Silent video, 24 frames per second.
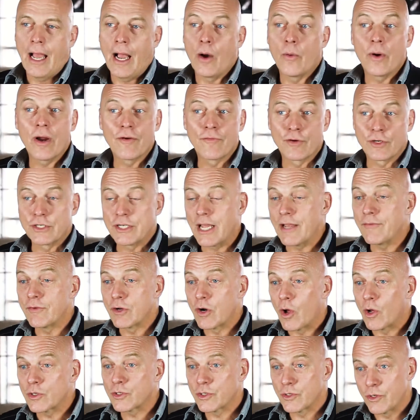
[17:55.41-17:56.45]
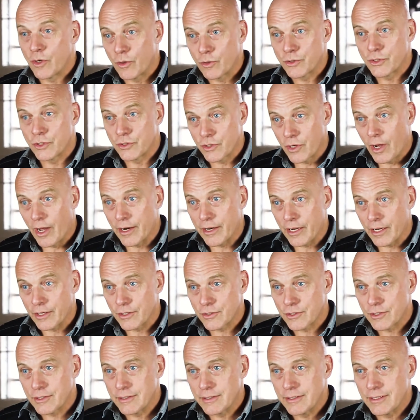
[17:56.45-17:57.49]
However, David also knows his
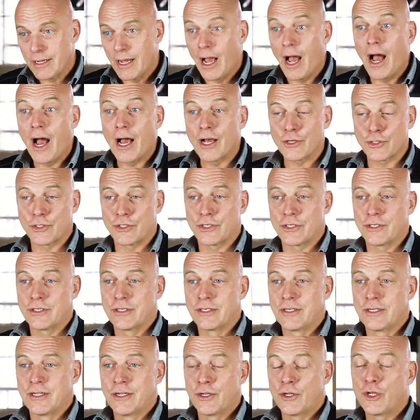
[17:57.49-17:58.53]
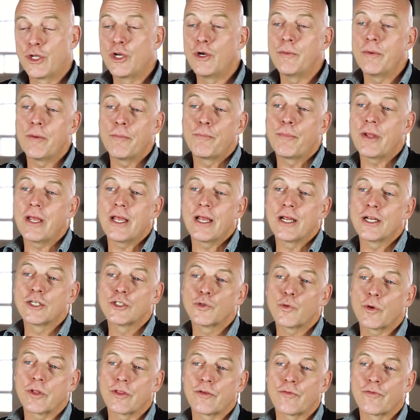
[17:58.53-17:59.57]
audience, us, human
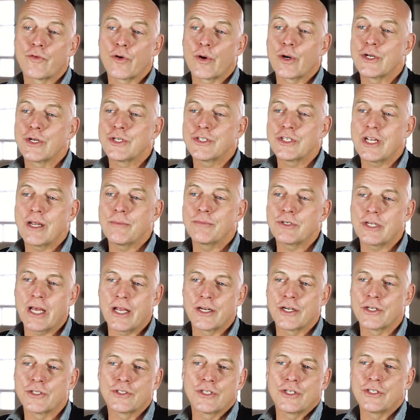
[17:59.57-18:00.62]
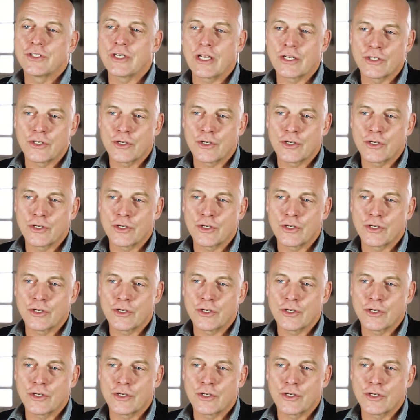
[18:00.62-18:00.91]
beings with the very same tendencies as